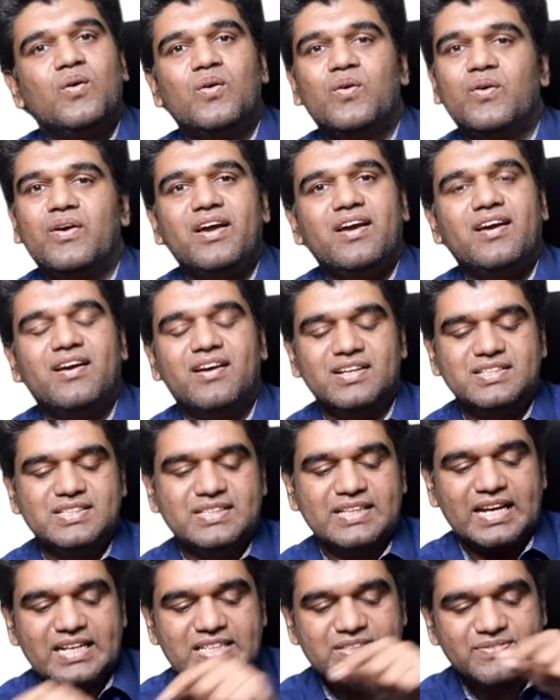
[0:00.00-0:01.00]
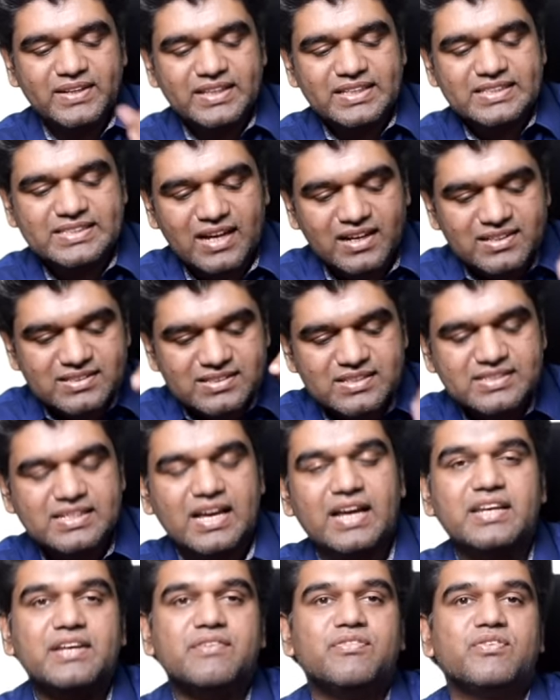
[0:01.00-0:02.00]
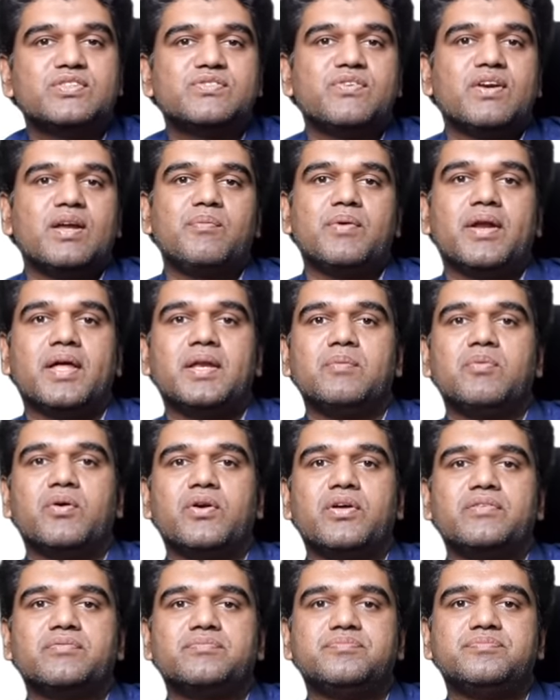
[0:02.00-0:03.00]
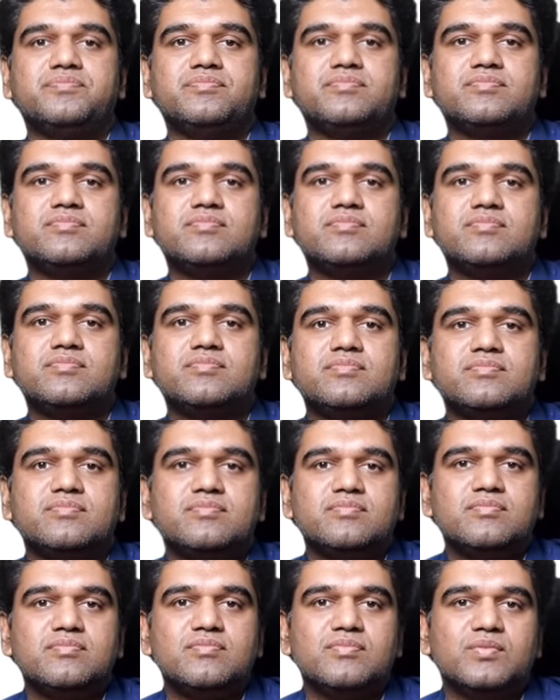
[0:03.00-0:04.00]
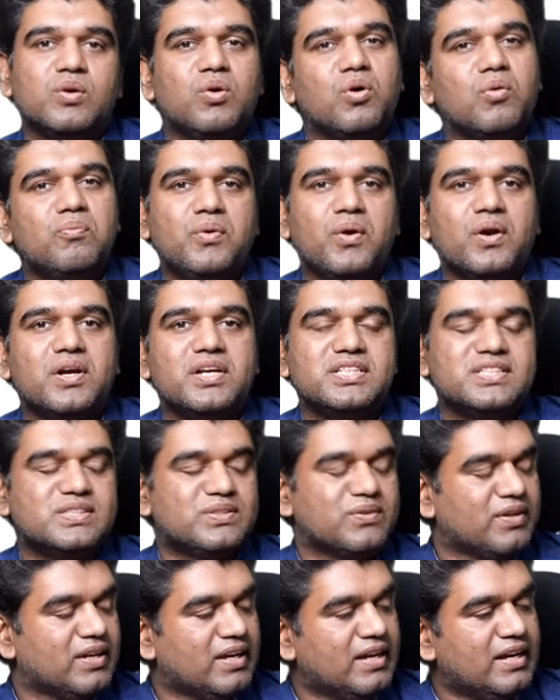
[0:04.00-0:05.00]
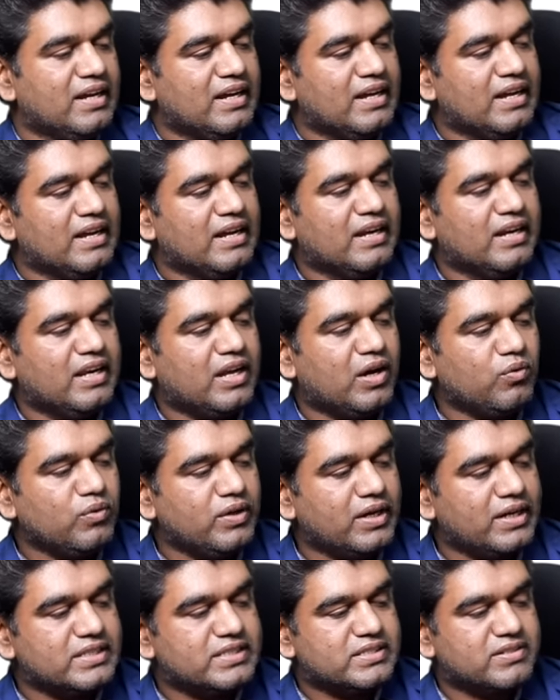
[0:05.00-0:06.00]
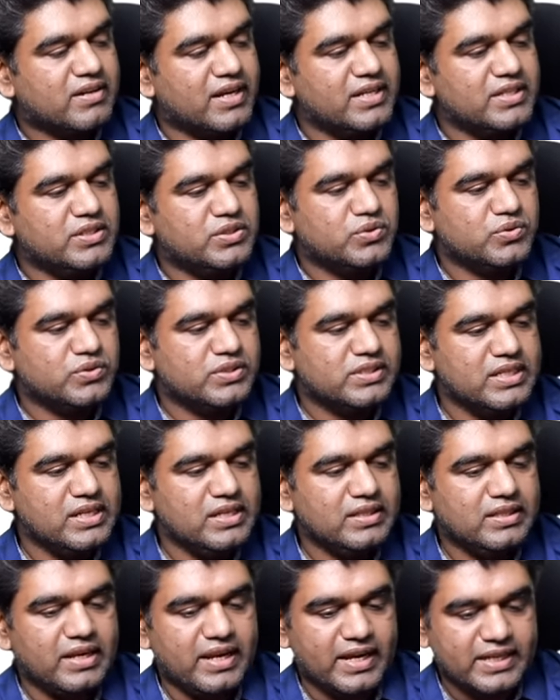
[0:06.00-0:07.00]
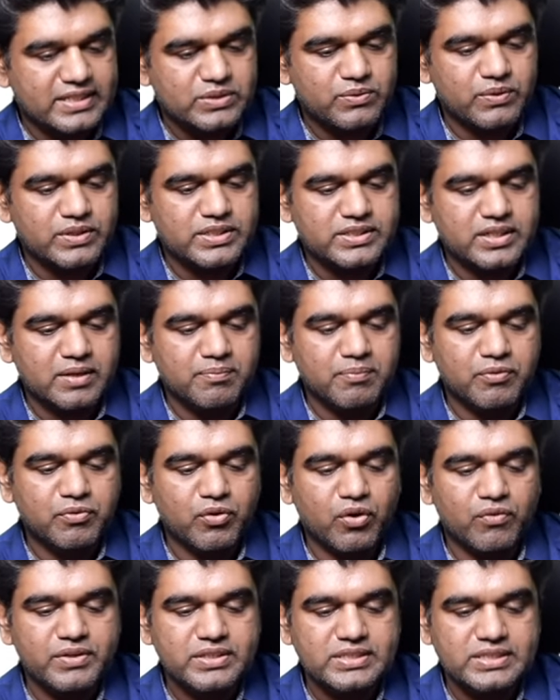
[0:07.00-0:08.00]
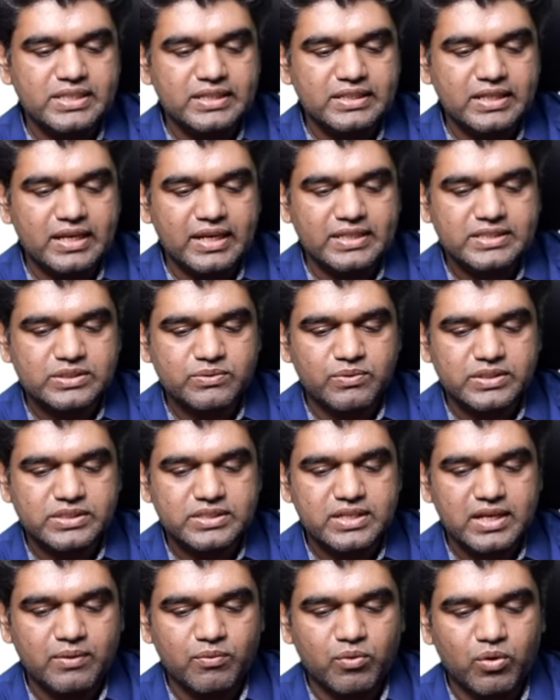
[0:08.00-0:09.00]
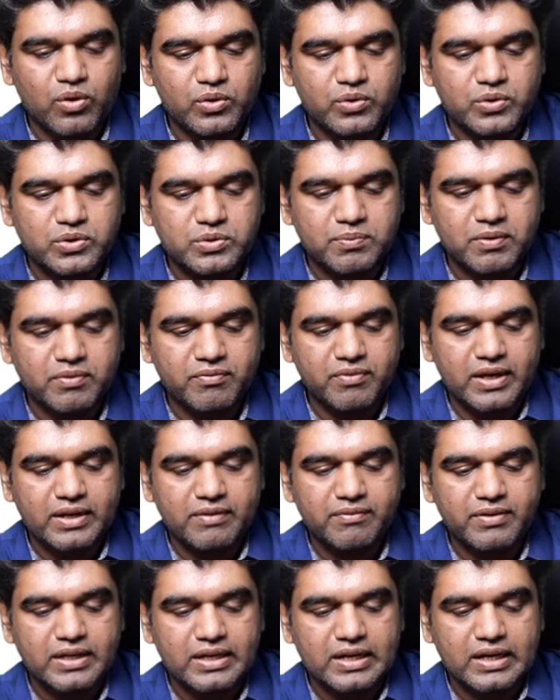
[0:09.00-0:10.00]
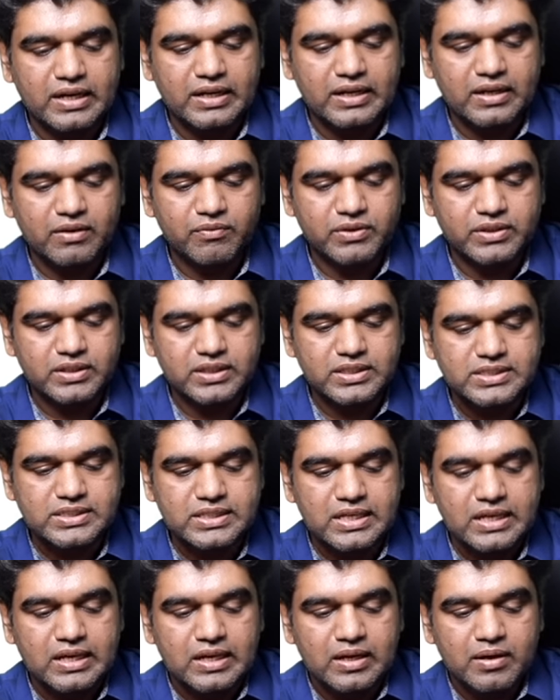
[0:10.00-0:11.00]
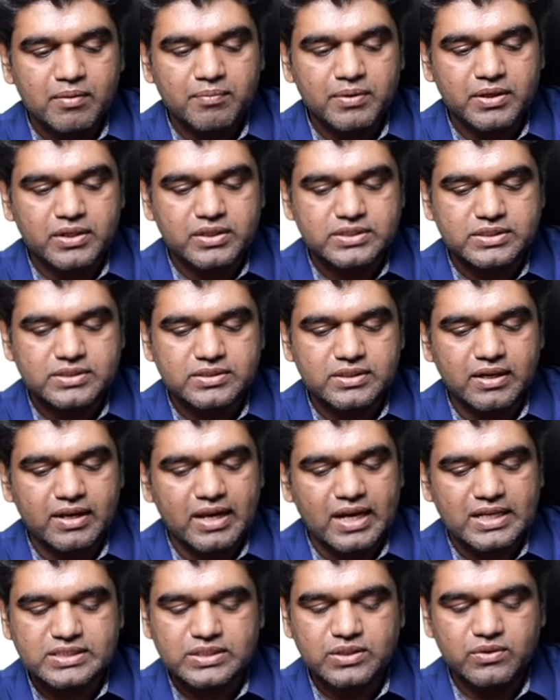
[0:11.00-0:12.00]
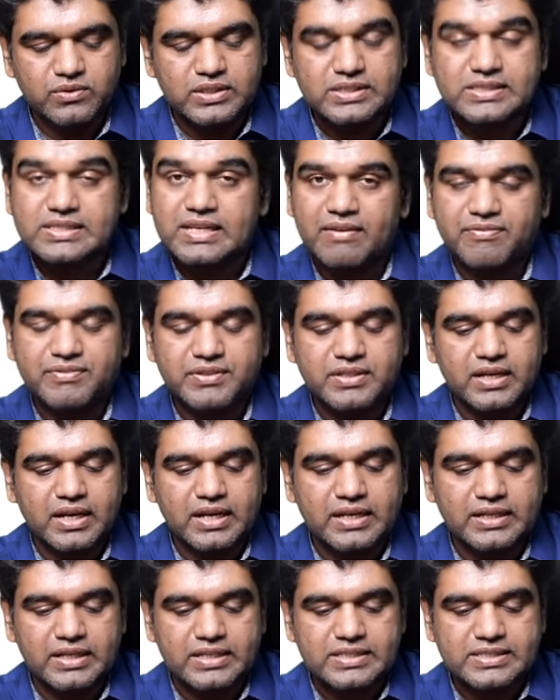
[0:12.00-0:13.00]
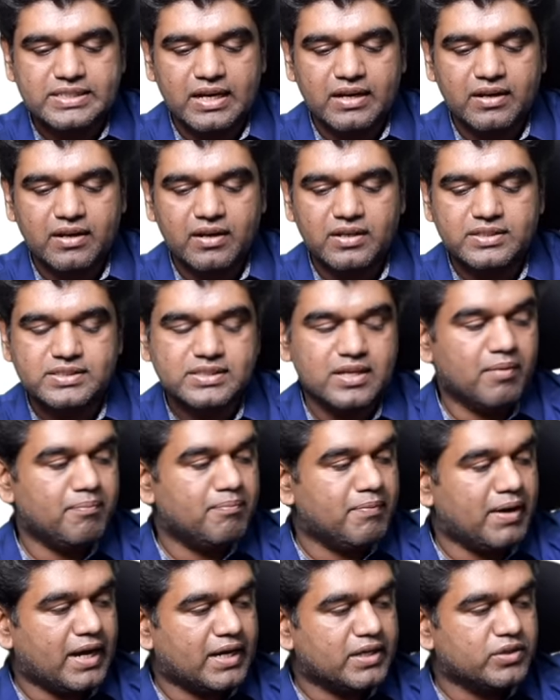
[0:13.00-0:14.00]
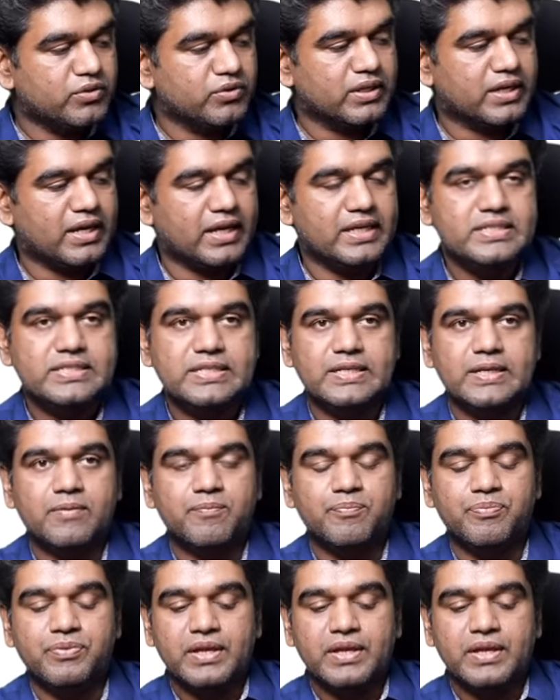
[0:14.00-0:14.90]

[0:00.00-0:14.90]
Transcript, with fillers: Okay, so that is why this answer is antiphospholipid antibody. Hope you understood. Now let us try to see the next question. Before we see the next question, I want you to be very, very clear with this because they'll ask you this left, right and center. Let's come back to the criteria.